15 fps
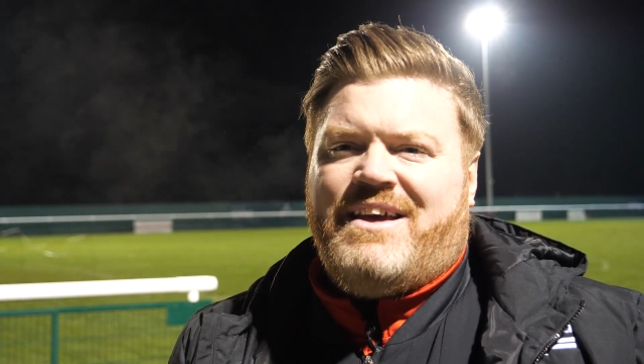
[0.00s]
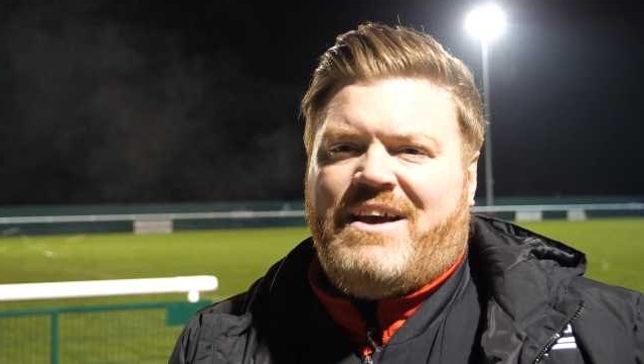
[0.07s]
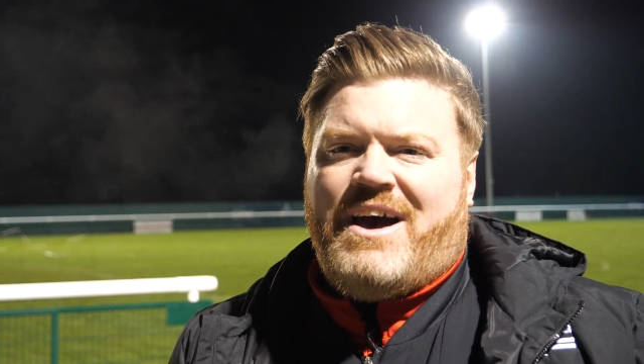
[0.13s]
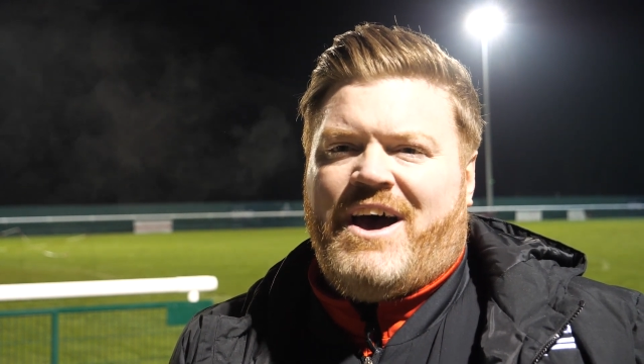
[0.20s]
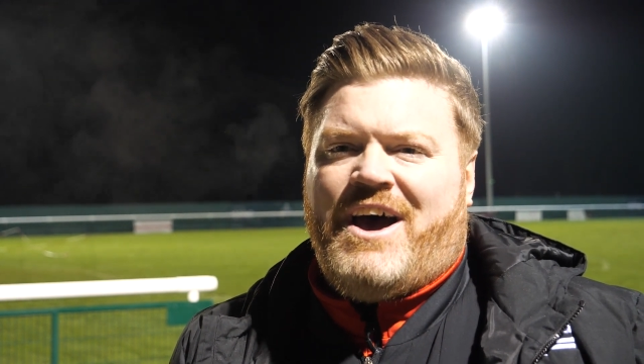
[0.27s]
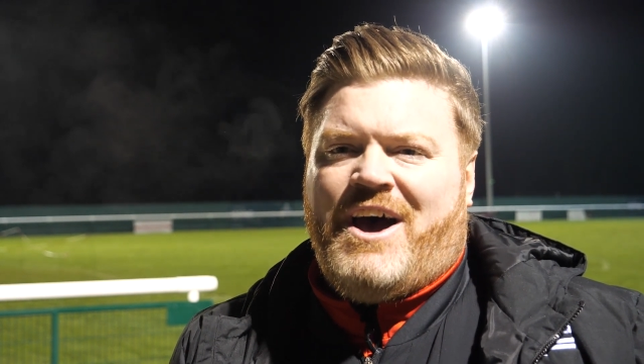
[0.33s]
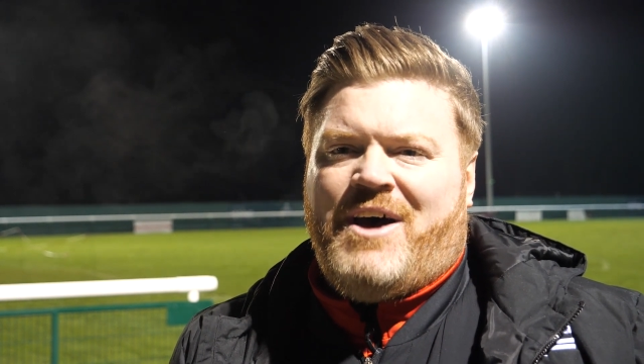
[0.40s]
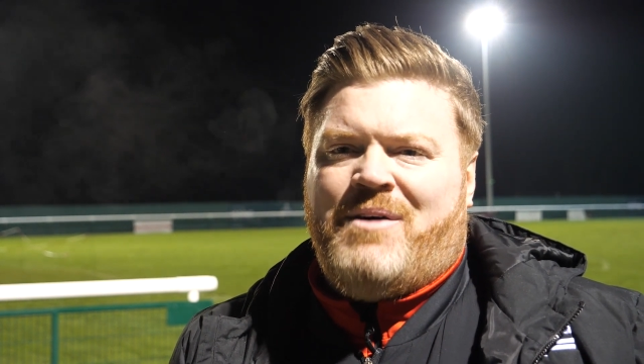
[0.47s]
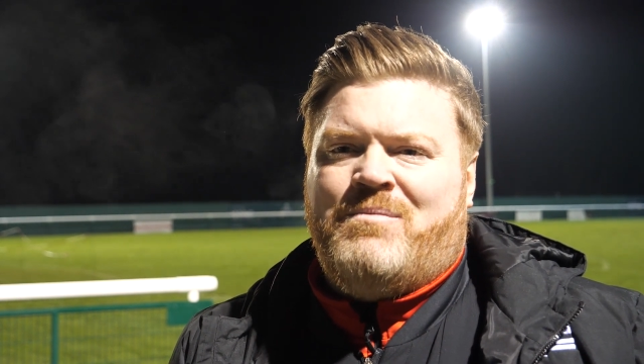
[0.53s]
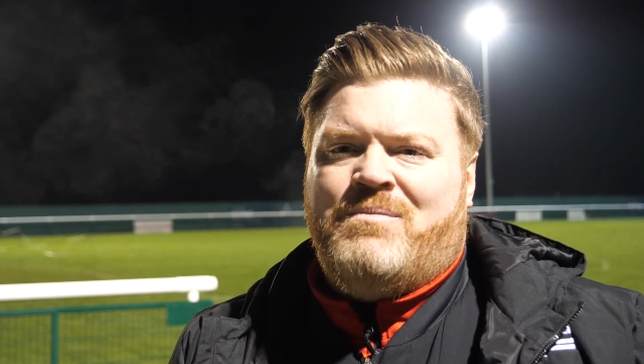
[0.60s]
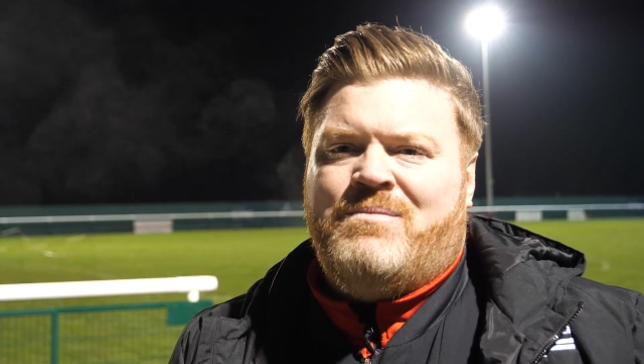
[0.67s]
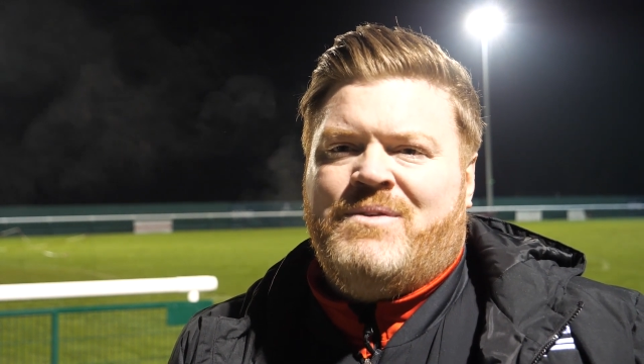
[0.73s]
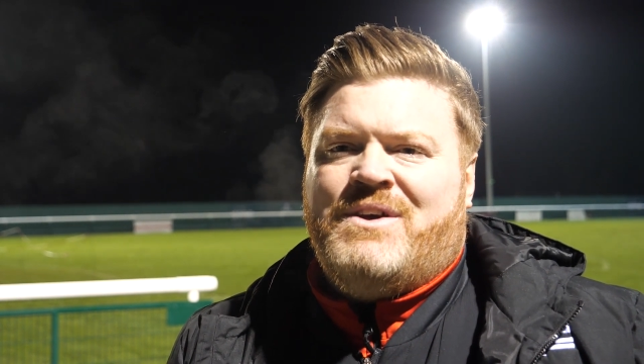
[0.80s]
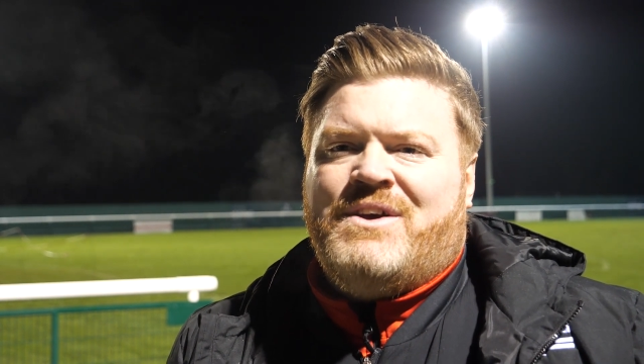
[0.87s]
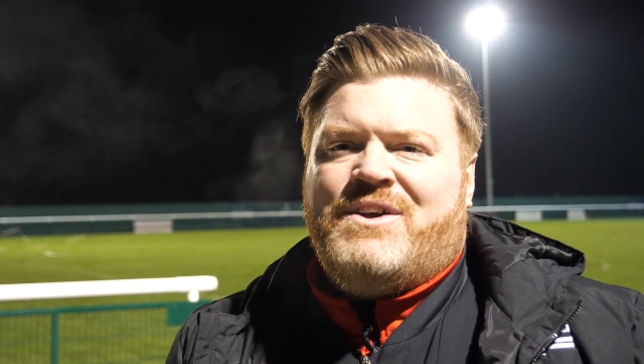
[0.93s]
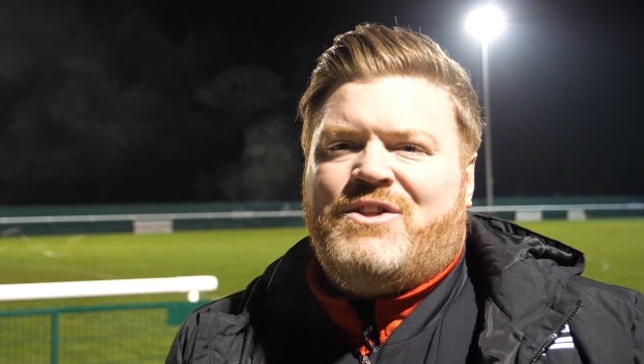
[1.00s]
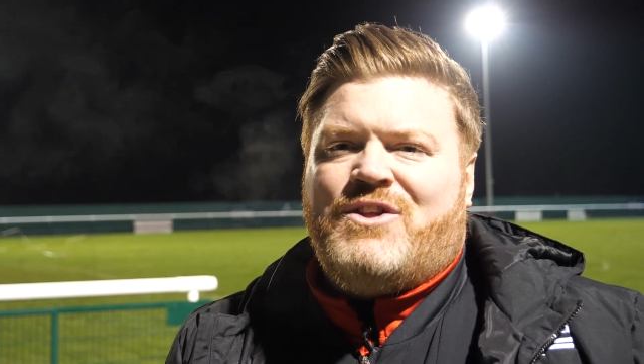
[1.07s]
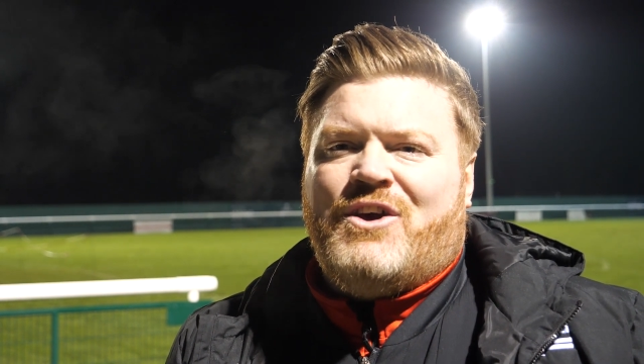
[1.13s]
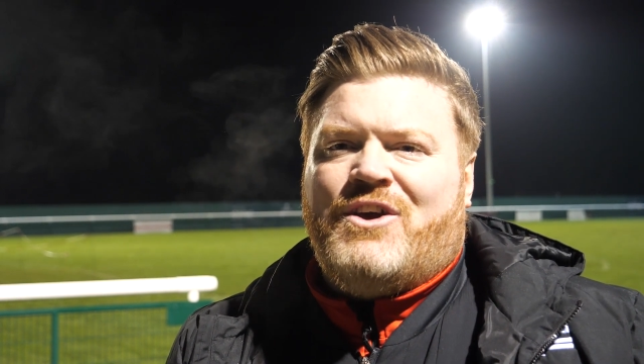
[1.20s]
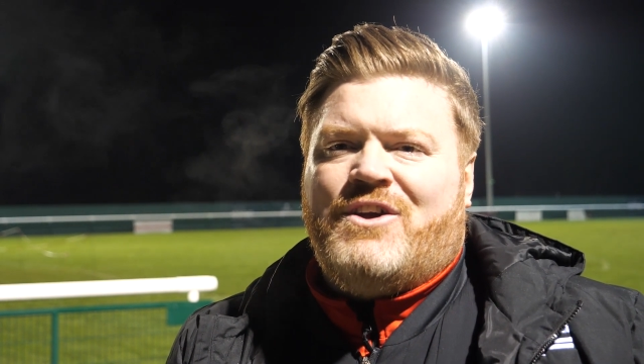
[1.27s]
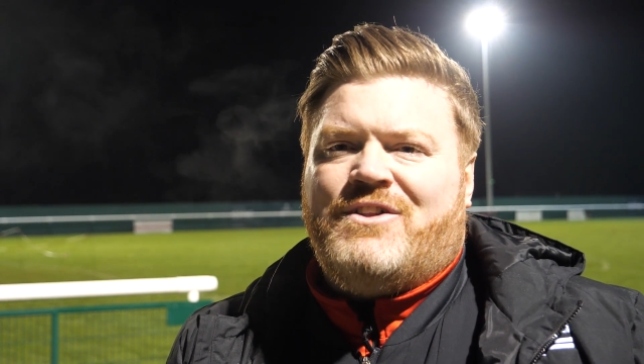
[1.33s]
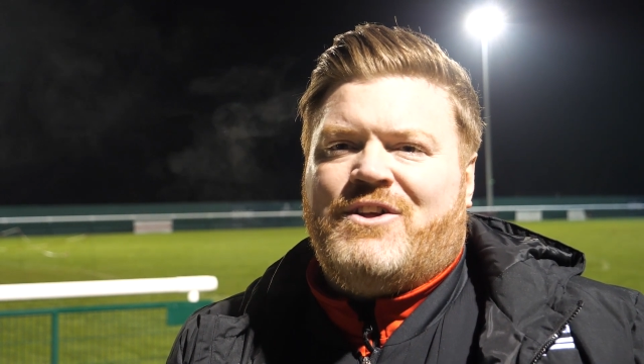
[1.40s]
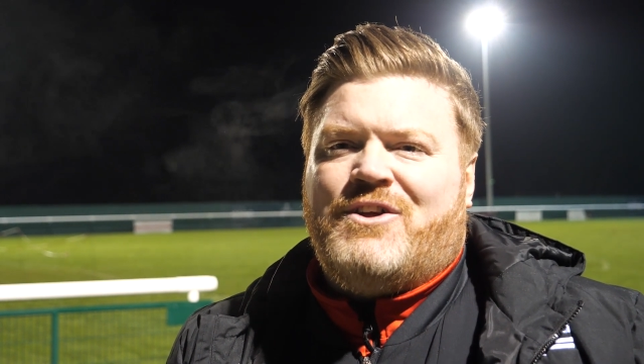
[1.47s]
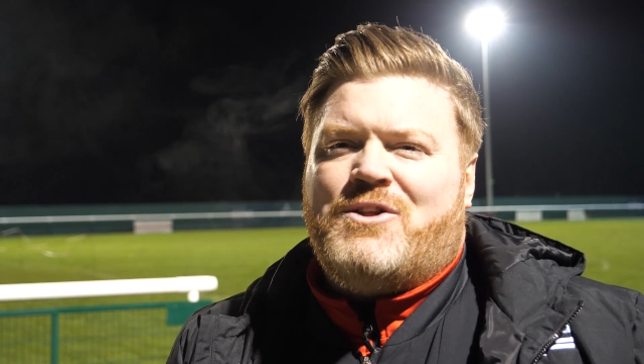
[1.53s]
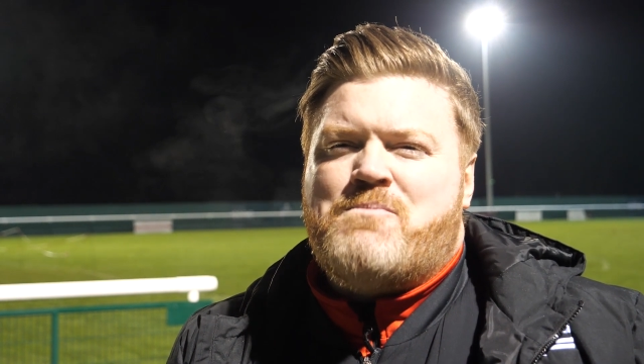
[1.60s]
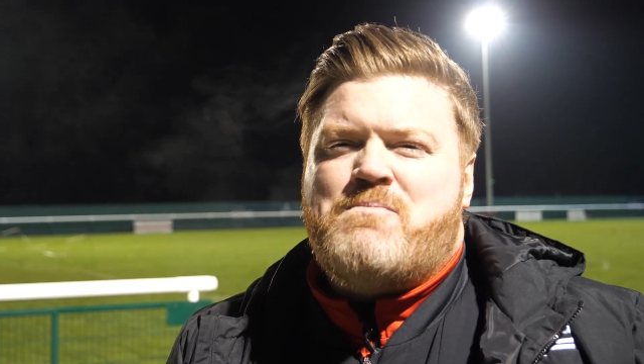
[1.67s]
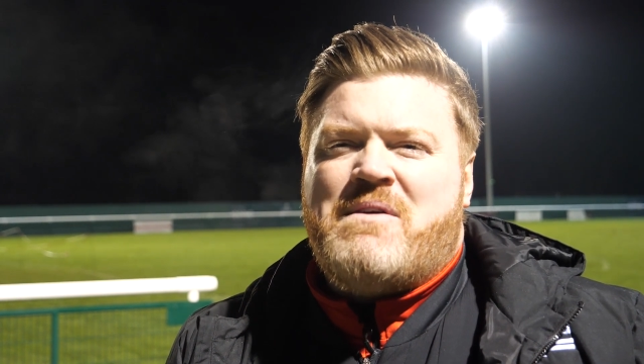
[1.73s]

the